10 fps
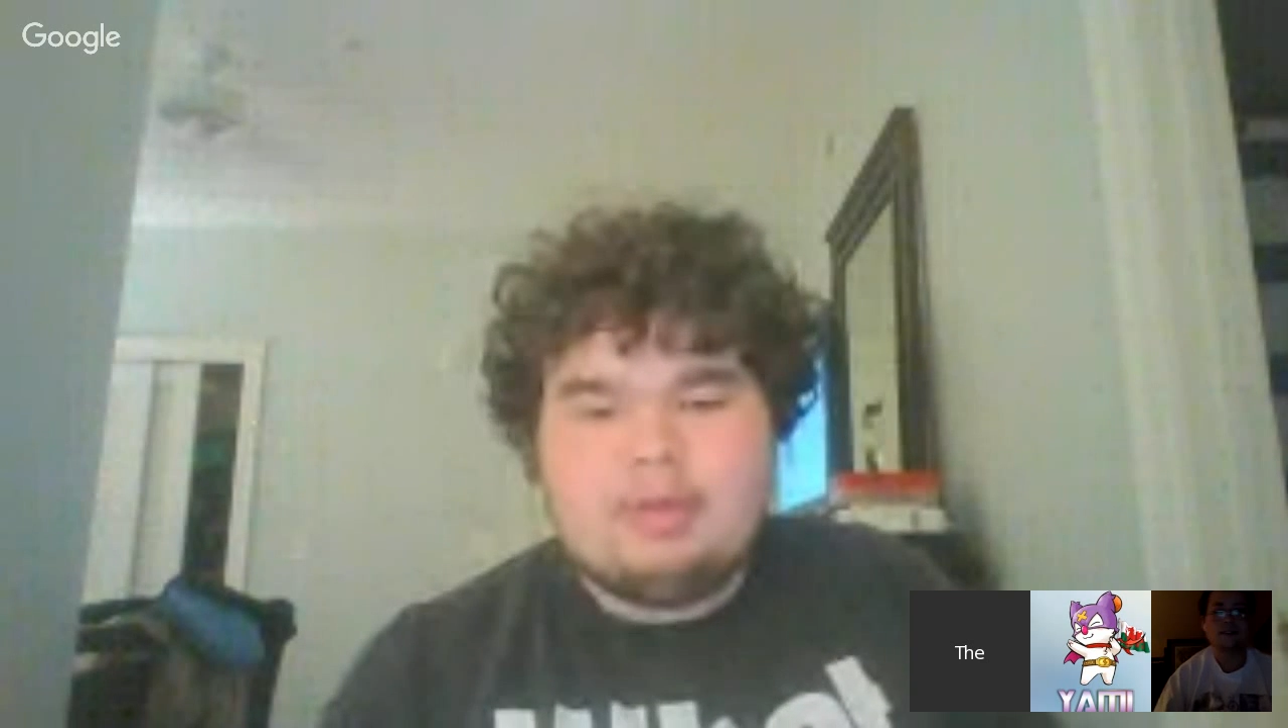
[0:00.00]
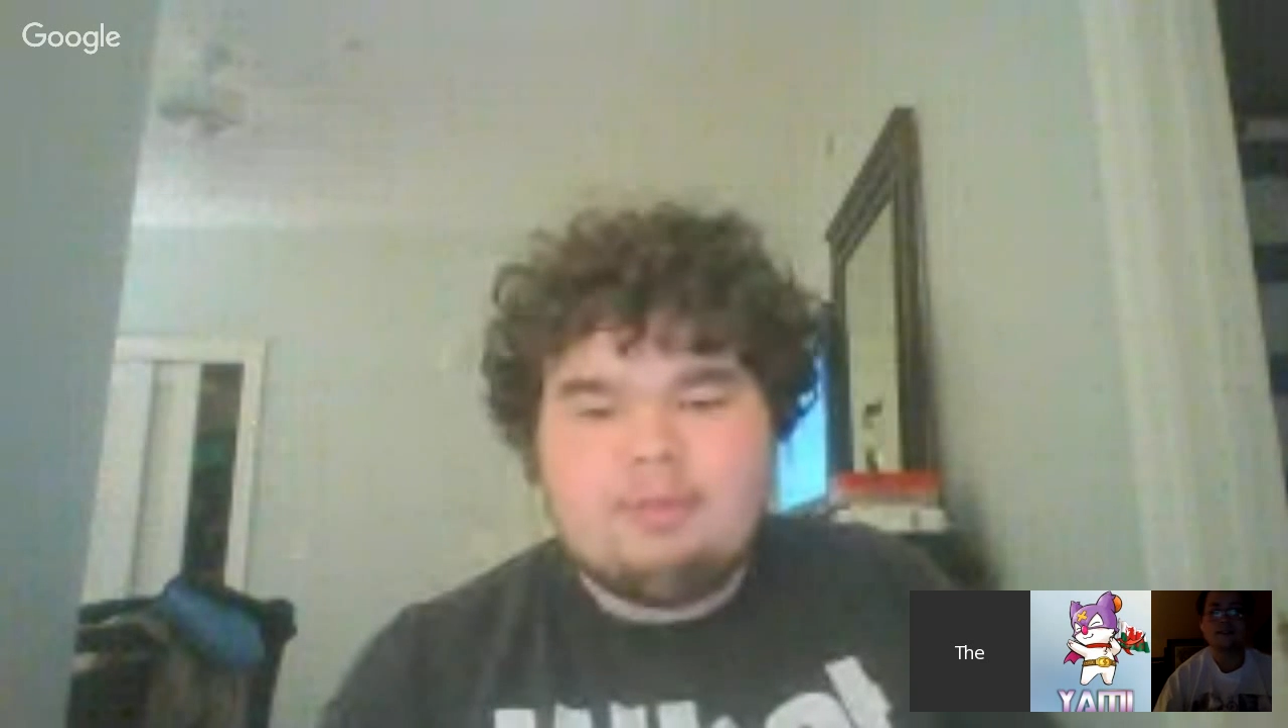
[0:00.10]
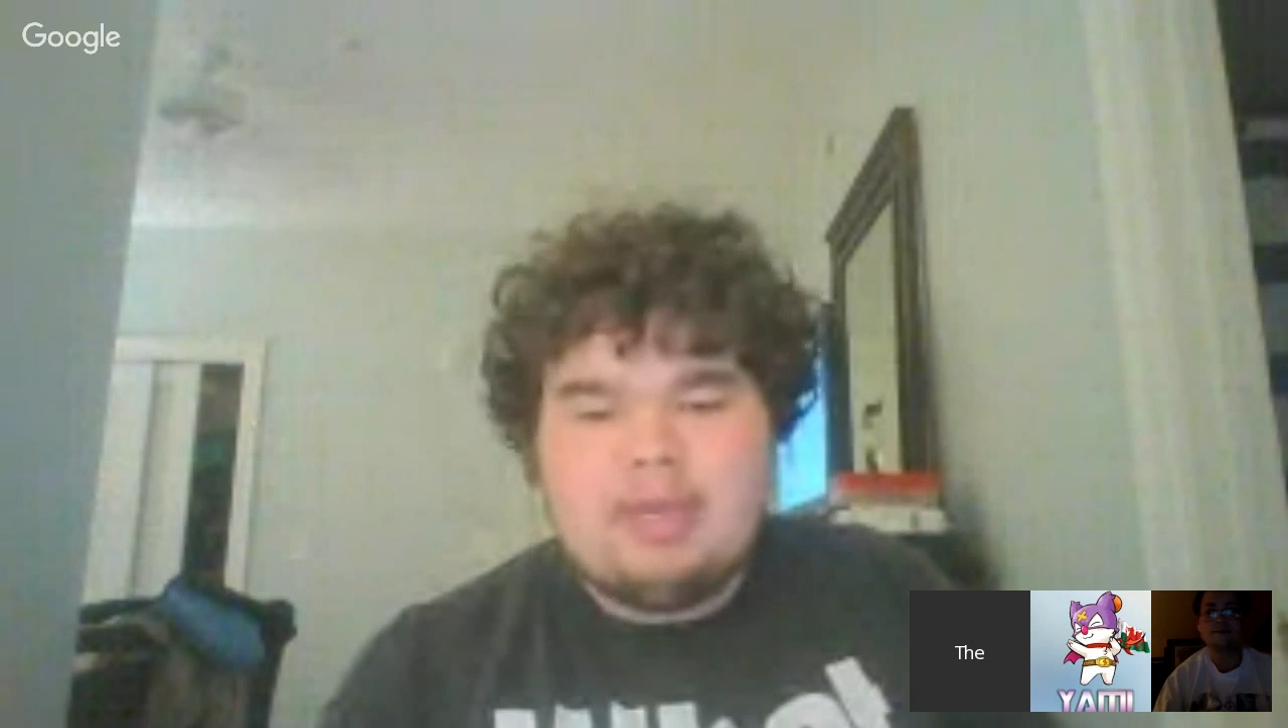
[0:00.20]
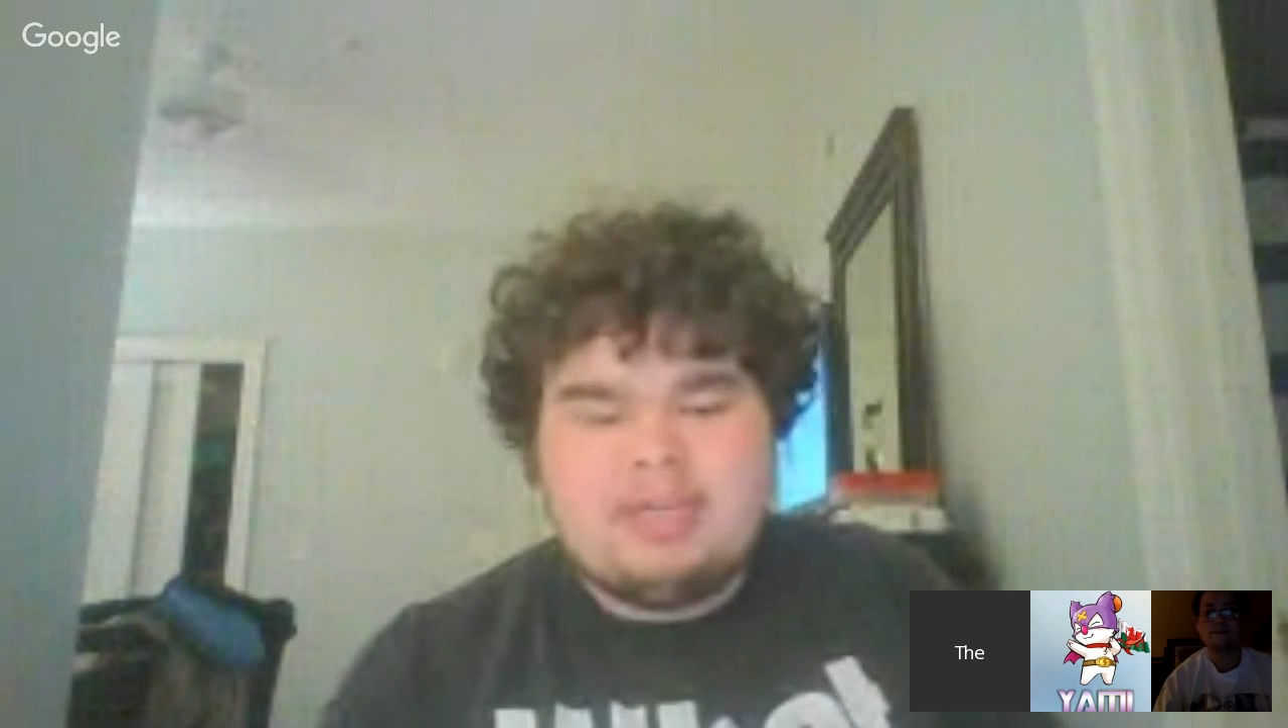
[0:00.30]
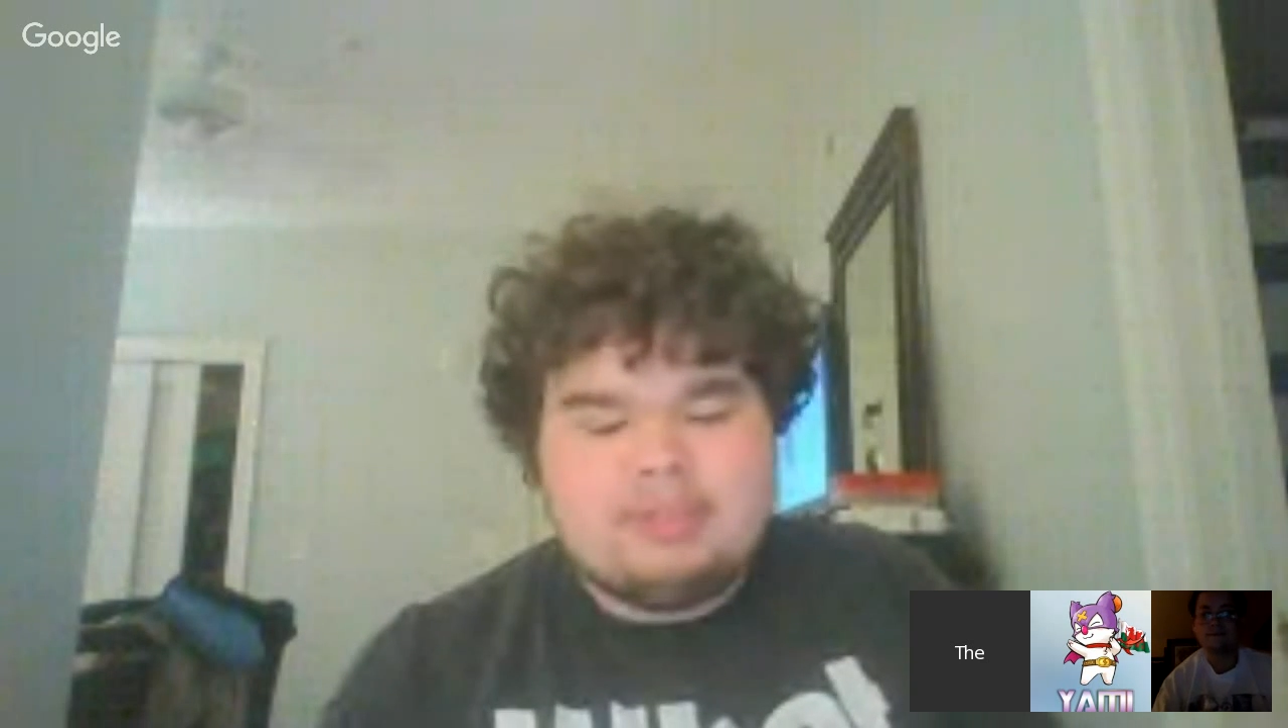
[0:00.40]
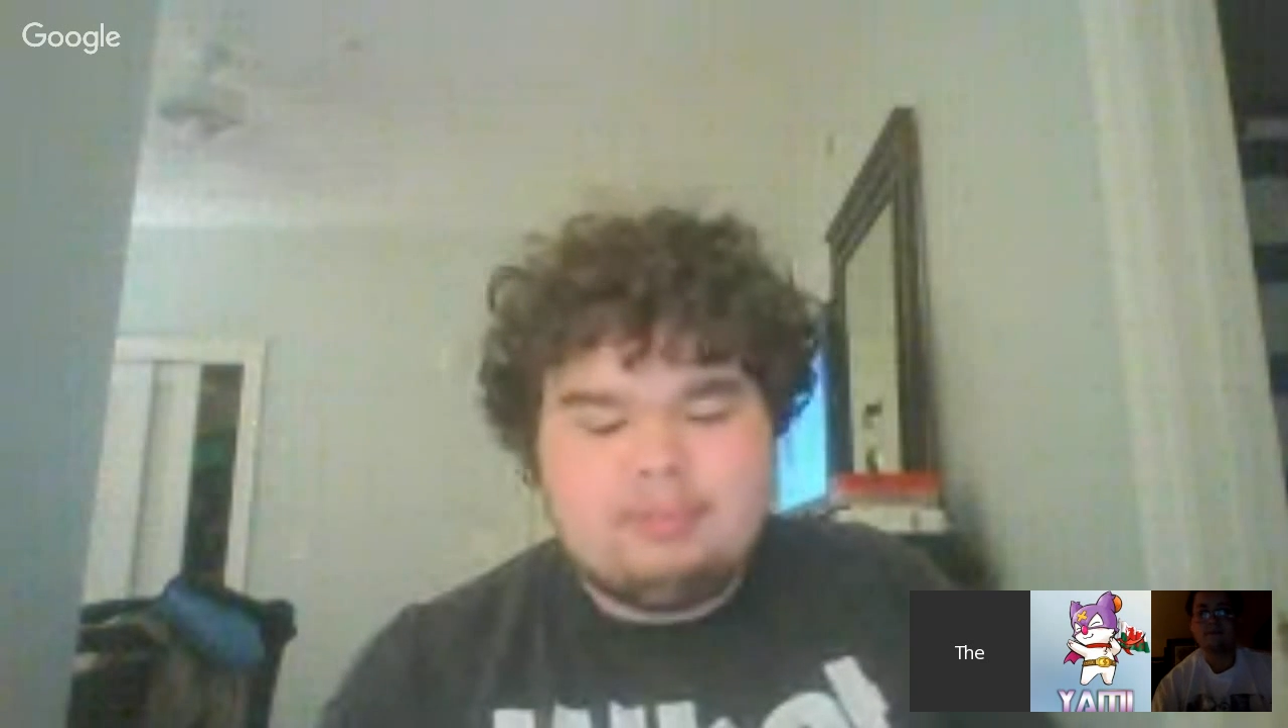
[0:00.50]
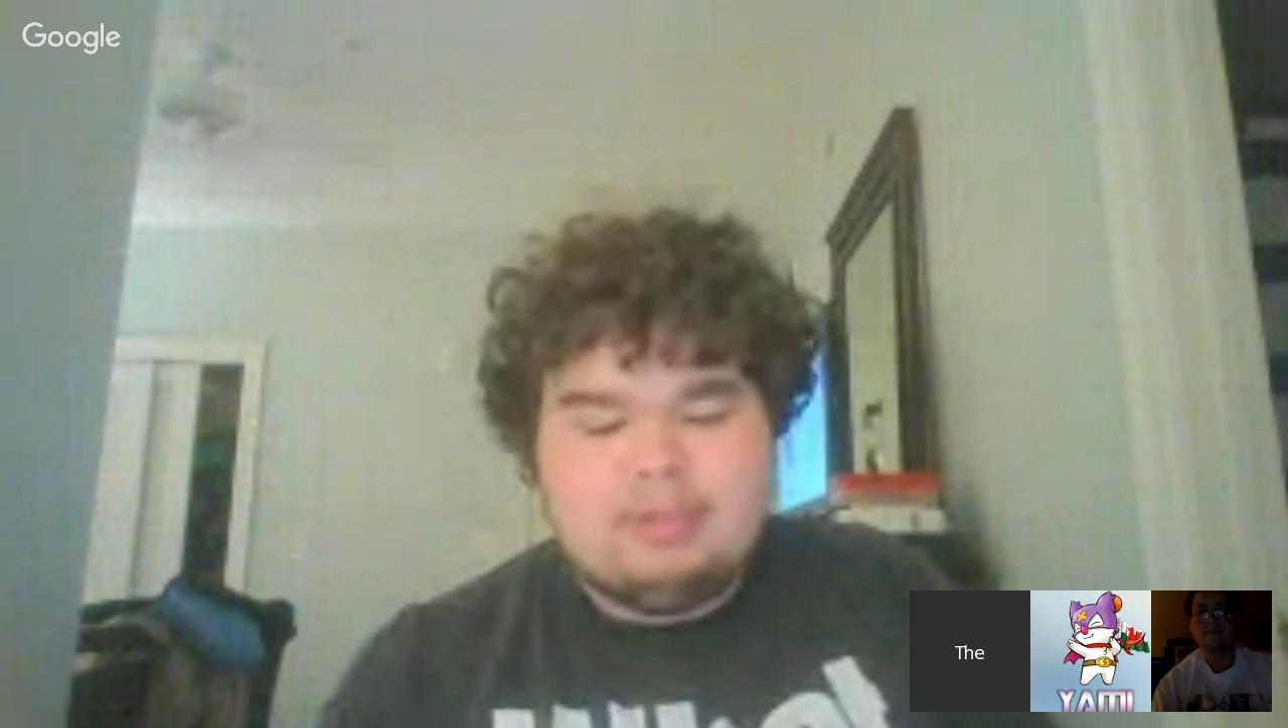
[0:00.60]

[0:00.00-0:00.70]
amazing